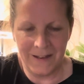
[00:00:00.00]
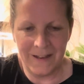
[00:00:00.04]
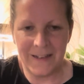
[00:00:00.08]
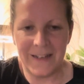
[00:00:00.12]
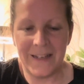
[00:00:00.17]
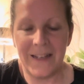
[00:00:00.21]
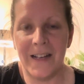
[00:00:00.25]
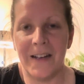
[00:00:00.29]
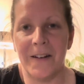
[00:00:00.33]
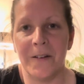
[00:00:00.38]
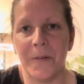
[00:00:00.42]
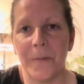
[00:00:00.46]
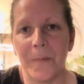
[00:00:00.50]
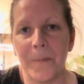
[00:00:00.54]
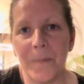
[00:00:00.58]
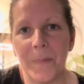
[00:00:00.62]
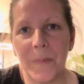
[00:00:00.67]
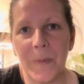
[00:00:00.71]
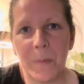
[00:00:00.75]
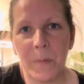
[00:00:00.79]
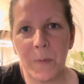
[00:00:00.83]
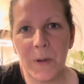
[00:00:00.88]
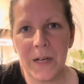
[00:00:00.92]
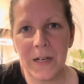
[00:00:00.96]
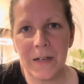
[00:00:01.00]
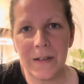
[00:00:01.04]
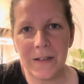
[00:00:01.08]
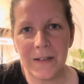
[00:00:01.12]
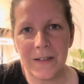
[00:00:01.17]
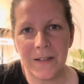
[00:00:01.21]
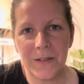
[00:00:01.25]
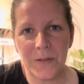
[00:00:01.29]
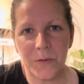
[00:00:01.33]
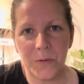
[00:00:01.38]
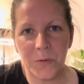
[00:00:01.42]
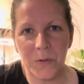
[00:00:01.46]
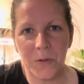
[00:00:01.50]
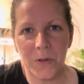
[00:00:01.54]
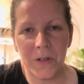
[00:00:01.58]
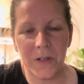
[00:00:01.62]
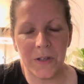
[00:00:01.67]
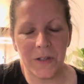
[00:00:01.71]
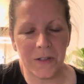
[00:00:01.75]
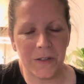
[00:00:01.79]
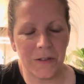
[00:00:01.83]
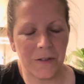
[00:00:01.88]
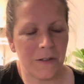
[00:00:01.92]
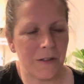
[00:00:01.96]
Now, when I saw
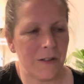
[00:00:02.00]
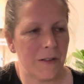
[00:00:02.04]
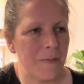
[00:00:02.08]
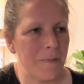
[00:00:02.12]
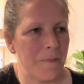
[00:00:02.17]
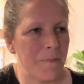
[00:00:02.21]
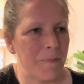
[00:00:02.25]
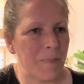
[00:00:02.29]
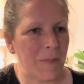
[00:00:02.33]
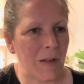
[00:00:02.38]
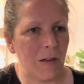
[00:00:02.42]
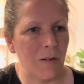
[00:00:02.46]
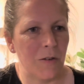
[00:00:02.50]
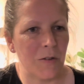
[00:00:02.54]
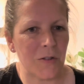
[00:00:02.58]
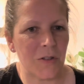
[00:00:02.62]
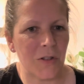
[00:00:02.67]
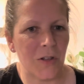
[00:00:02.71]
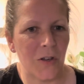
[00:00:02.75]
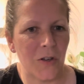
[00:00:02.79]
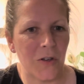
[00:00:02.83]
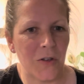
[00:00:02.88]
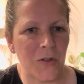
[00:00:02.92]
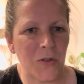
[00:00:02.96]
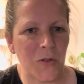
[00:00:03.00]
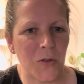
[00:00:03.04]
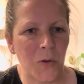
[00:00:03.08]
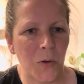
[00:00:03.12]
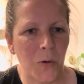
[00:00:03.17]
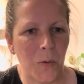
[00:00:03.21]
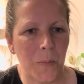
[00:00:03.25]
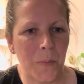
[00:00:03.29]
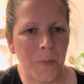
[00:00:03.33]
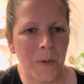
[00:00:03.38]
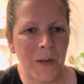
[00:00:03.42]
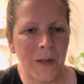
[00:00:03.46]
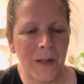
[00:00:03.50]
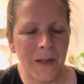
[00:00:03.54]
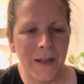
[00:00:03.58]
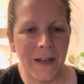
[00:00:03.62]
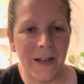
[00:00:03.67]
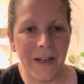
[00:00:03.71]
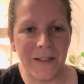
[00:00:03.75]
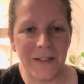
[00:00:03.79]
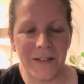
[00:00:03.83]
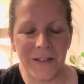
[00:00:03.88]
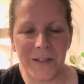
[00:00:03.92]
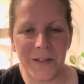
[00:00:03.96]
her, I looked at her shop
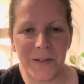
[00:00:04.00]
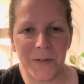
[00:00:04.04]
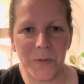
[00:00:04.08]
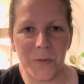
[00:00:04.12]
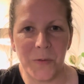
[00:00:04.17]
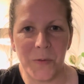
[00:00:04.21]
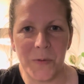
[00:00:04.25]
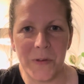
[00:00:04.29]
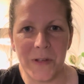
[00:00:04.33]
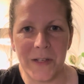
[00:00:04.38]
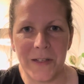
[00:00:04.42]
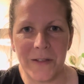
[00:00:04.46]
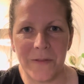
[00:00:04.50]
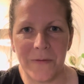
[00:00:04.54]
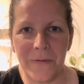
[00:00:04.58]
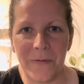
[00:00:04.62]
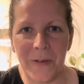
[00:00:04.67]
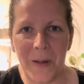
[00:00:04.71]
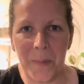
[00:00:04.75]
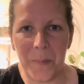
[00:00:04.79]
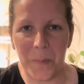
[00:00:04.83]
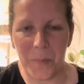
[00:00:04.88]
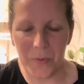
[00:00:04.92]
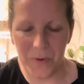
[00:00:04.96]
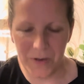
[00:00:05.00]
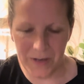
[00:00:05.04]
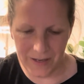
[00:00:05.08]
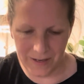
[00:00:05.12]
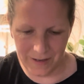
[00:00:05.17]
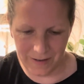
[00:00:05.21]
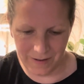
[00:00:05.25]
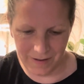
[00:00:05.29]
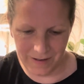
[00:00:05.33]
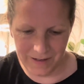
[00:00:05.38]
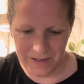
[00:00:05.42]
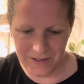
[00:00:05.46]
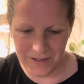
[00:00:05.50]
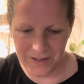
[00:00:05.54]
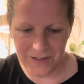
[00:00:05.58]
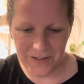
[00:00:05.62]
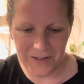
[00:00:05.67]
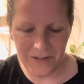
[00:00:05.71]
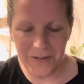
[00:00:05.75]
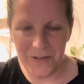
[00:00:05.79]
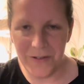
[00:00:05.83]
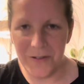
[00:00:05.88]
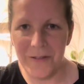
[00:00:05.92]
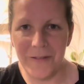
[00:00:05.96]
and just saw this fabric, I just
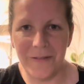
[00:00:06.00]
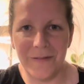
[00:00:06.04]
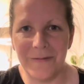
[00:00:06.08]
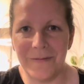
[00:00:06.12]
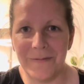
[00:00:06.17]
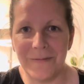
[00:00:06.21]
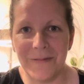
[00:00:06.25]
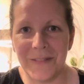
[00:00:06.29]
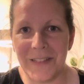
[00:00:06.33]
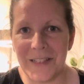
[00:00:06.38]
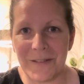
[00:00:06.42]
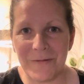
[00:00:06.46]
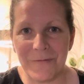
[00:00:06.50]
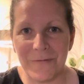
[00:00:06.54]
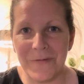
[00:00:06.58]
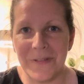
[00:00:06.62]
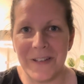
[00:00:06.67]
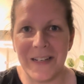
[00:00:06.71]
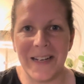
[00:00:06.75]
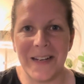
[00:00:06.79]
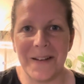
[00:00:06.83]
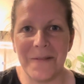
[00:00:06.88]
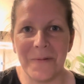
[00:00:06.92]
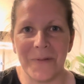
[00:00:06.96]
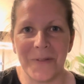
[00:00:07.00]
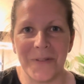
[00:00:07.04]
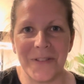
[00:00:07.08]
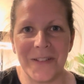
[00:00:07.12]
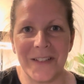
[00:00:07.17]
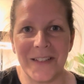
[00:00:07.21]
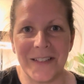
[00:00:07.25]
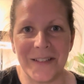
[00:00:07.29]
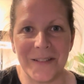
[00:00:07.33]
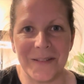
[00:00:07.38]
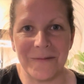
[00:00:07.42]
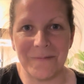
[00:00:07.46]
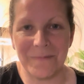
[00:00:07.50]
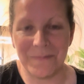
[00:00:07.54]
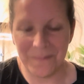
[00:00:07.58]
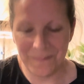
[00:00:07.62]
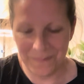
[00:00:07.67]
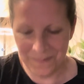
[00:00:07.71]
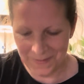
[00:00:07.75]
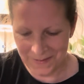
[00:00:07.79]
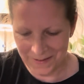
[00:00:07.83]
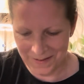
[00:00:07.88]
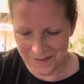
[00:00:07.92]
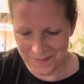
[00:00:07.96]
really wanted to
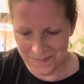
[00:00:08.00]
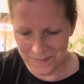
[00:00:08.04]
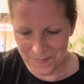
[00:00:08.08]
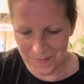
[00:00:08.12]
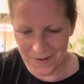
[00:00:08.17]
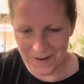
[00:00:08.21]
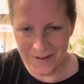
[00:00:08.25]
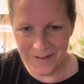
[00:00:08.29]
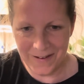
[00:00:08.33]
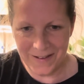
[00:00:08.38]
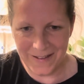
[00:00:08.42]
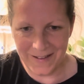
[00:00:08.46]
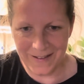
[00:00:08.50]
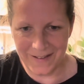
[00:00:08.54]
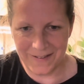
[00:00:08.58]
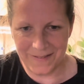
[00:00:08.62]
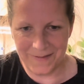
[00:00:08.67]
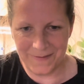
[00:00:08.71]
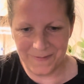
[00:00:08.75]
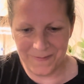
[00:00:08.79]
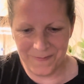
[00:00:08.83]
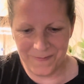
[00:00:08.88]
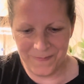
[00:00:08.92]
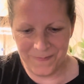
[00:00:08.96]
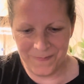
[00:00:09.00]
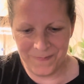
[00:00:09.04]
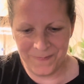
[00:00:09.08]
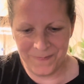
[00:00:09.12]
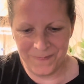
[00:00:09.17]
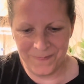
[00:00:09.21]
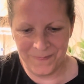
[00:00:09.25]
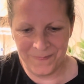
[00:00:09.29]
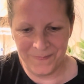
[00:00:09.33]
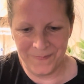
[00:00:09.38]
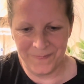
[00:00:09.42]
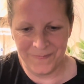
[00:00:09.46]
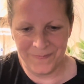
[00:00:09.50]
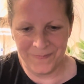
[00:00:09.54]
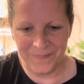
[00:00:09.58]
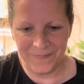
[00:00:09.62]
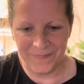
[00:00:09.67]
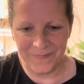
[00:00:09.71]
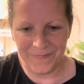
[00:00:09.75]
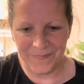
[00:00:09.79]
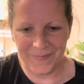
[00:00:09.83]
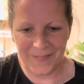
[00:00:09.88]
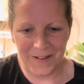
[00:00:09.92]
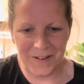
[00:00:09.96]
buy it.
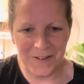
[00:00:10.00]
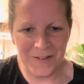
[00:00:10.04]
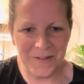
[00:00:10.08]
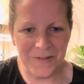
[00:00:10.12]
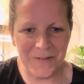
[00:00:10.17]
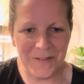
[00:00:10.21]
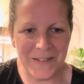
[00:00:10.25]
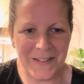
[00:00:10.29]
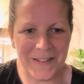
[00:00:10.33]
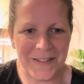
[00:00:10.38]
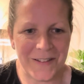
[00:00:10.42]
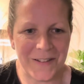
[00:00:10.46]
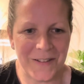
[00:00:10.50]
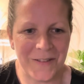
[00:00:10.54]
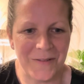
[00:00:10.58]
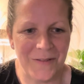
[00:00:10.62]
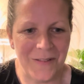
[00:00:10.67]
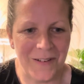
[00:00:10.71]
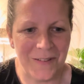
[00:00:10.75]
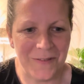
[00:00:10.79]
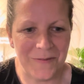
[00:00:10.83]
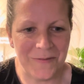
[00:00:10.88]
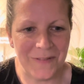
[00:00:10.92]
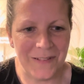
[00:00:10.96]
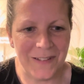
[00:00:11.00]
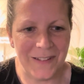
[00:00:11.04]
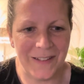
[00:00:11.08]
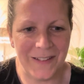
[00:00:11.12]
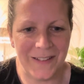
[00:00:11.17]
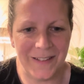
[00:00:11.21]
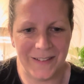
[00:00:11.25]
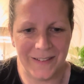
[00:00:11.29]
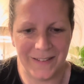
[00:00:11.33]
Oh, it's so lovely.